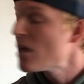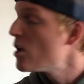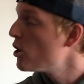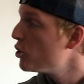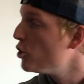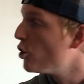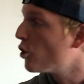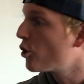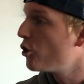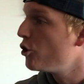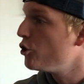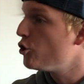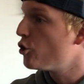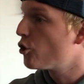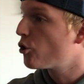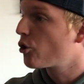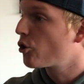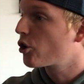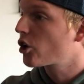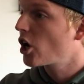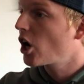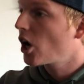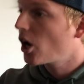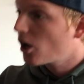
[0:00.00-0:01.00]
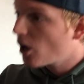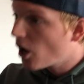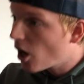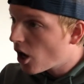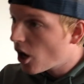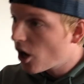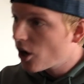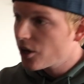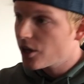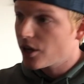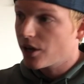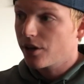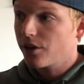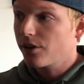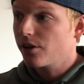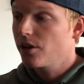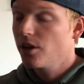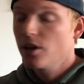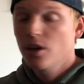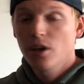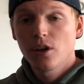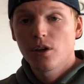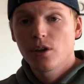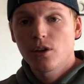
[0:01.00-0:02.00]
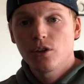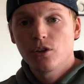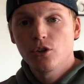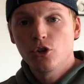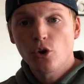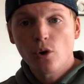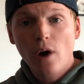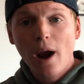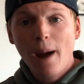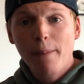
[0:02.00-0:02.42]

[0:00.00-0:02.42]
You're cutting your